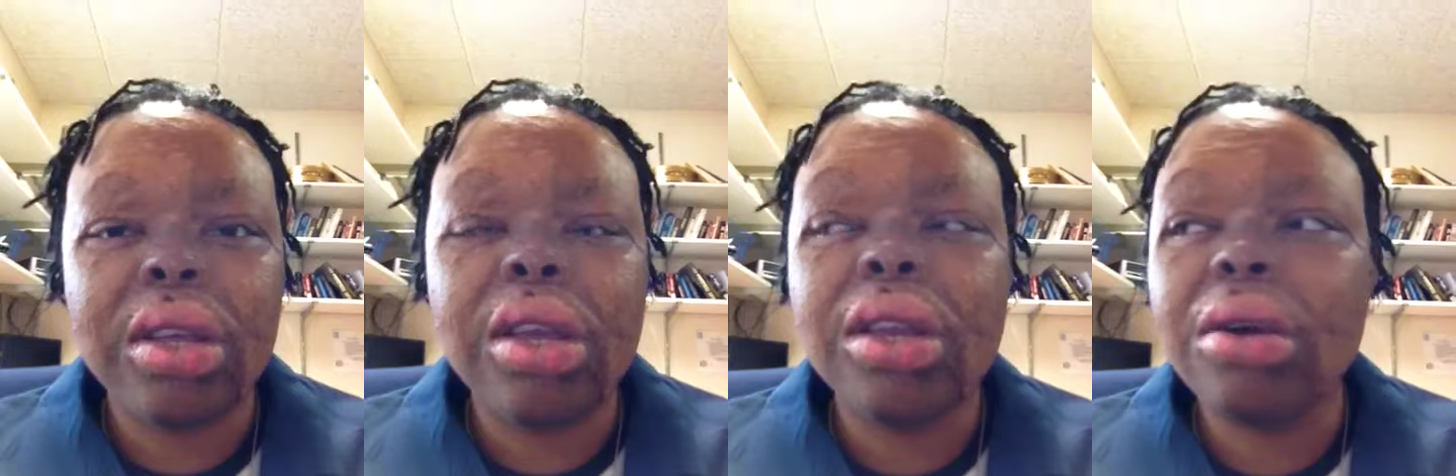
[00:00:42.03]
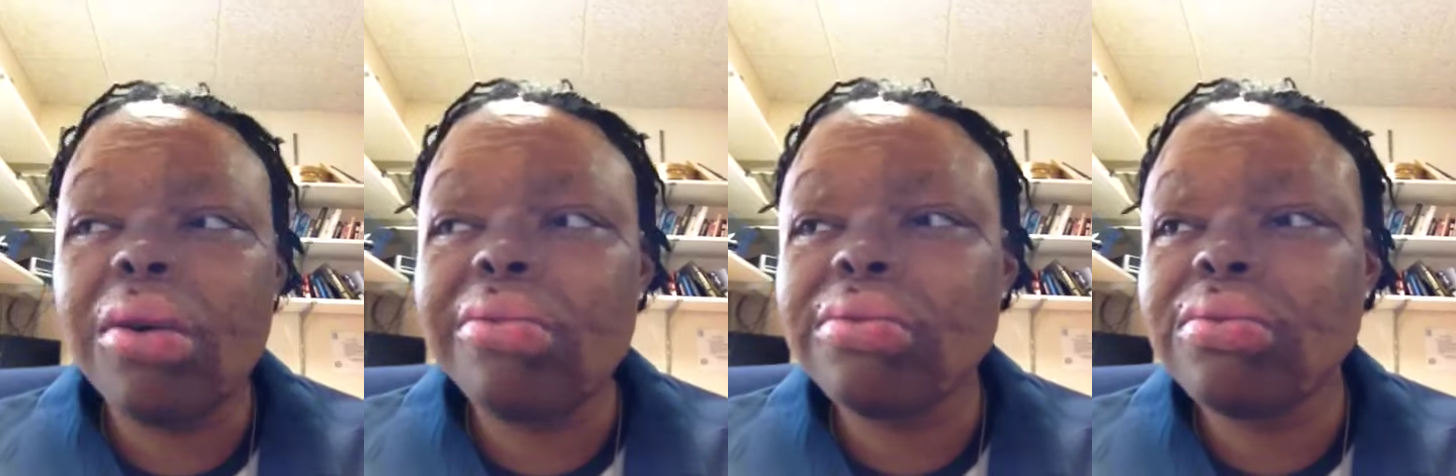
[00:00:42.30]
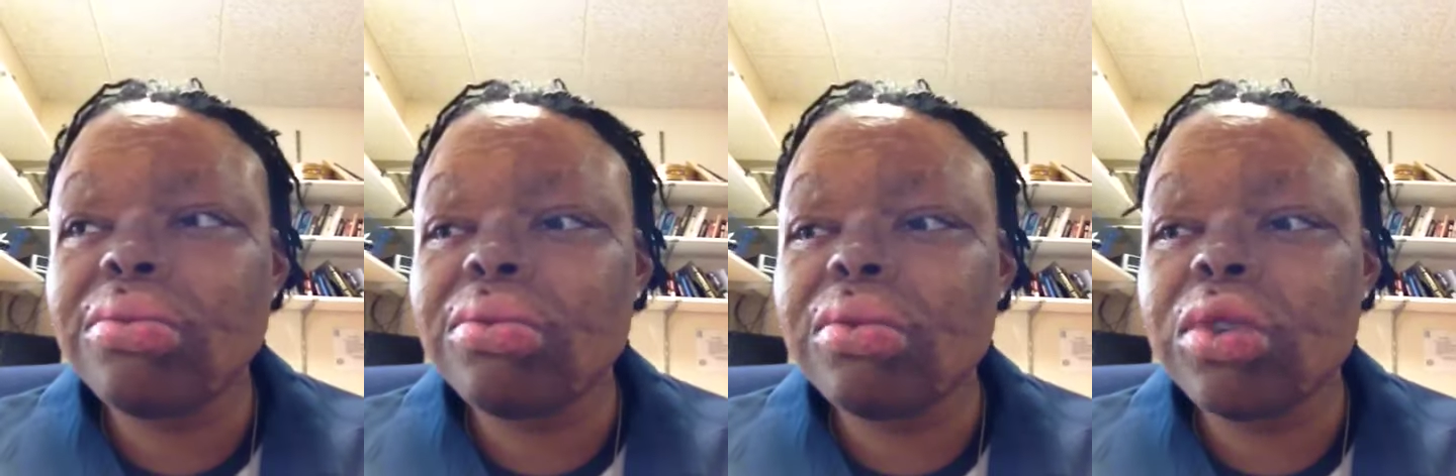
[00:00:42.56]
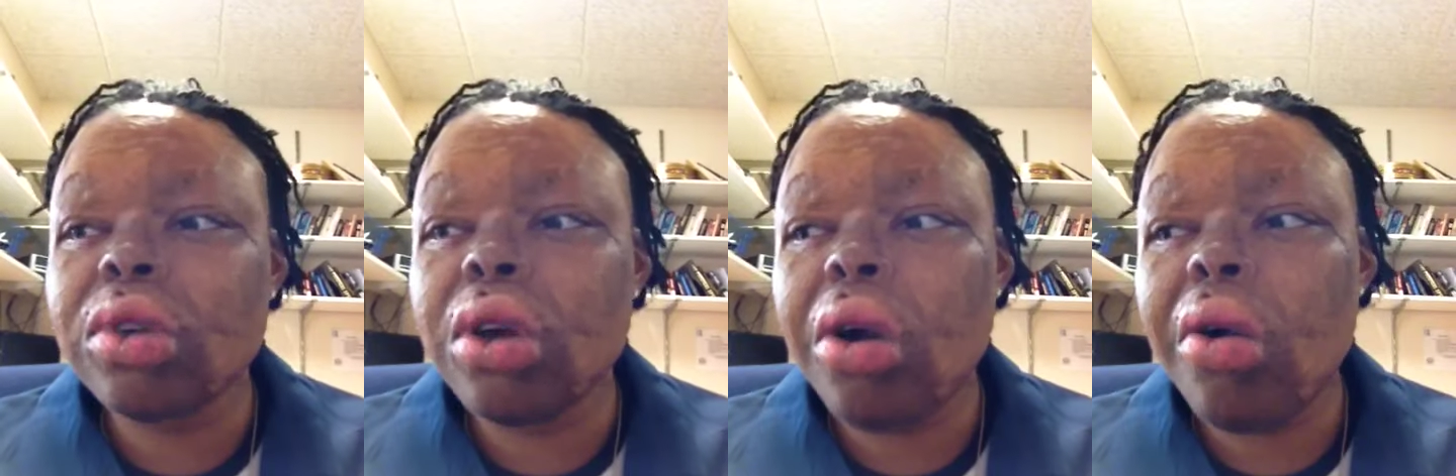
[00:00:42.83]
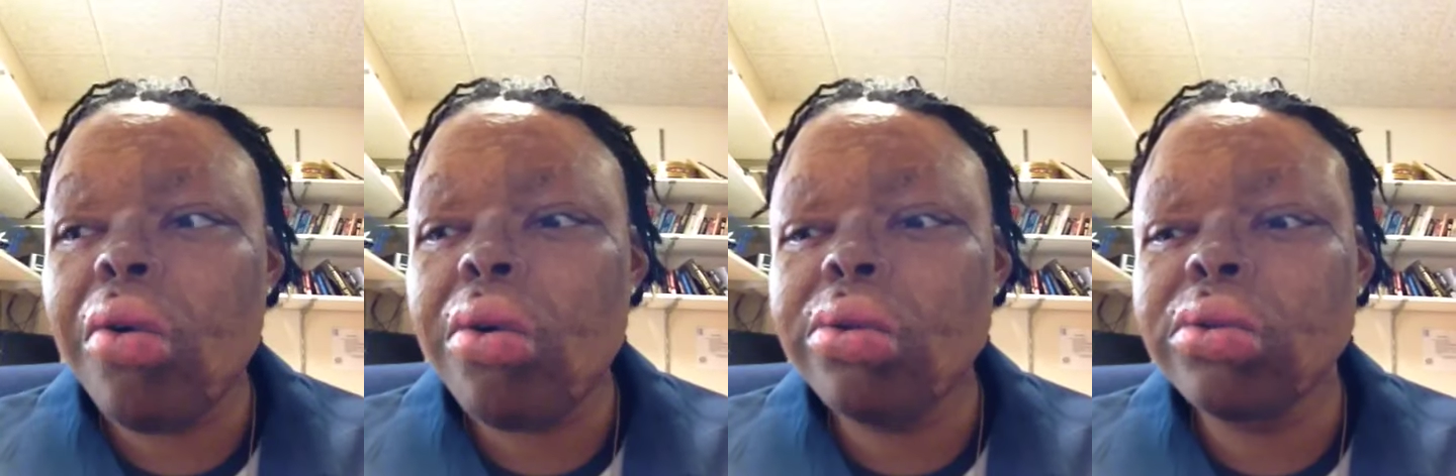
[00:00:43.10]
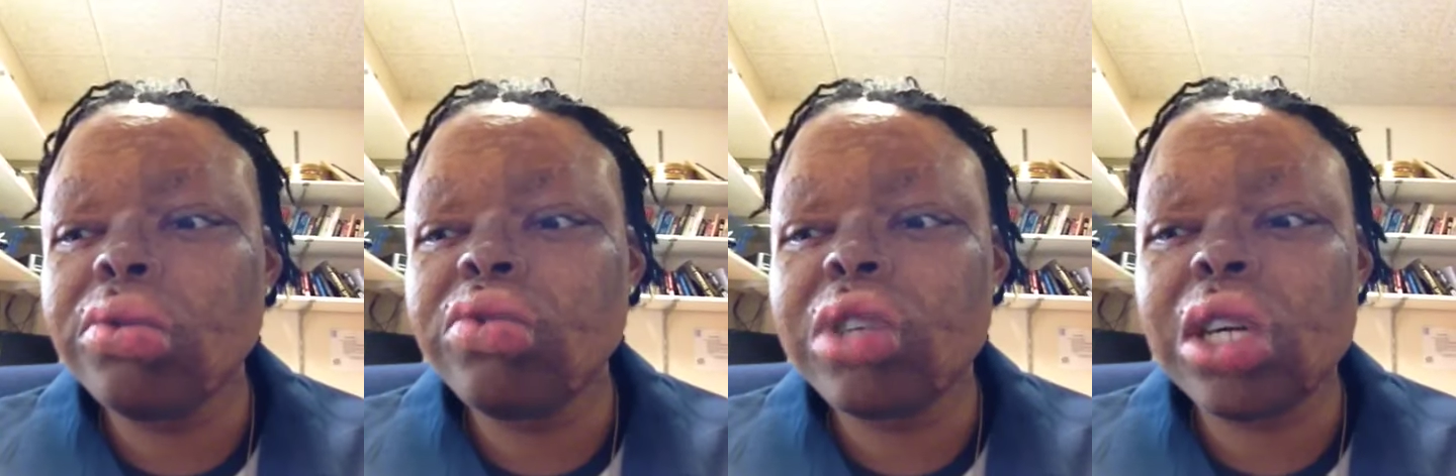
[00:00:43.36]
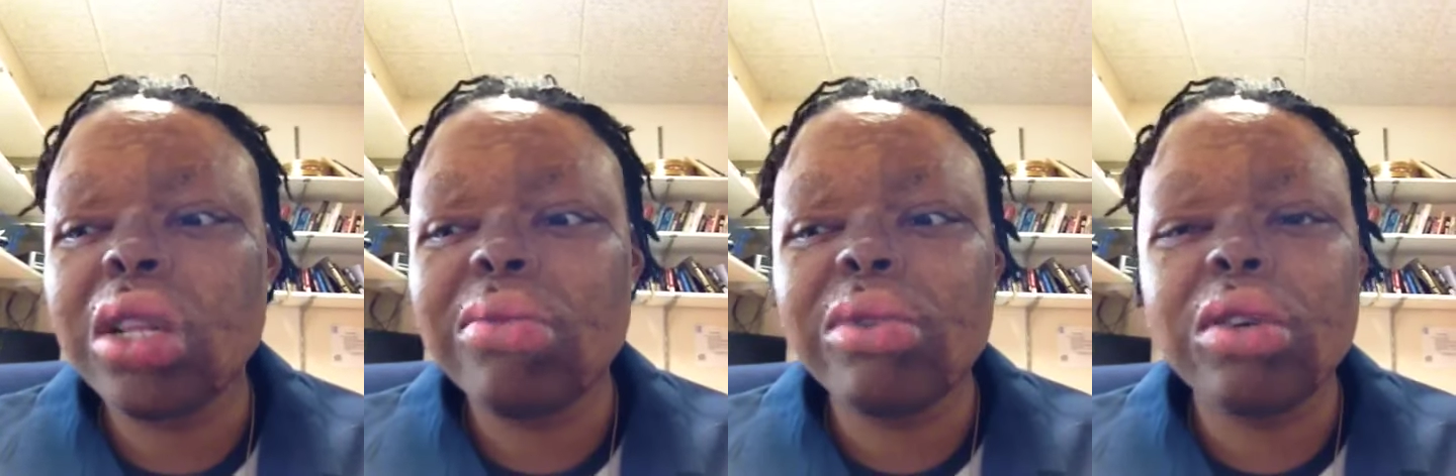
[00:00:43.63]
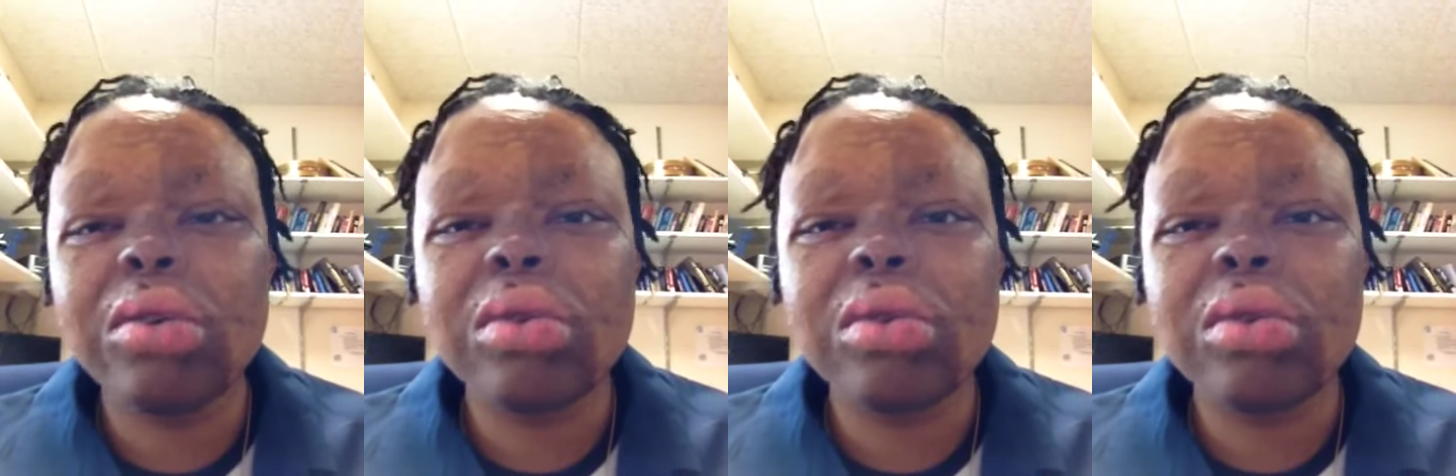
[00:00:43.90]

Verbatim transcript: you know, go follow me